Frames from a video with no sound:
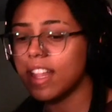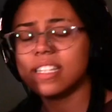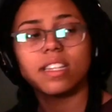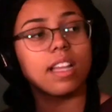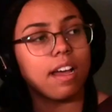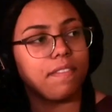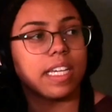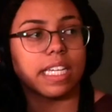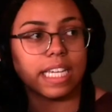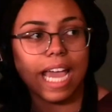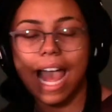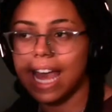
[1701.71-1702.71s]
that's
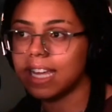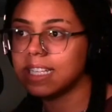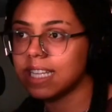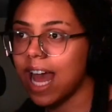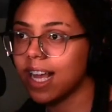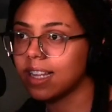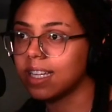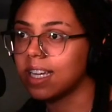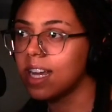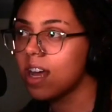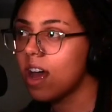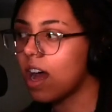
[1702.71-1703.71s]
loving. Yeah, exactly.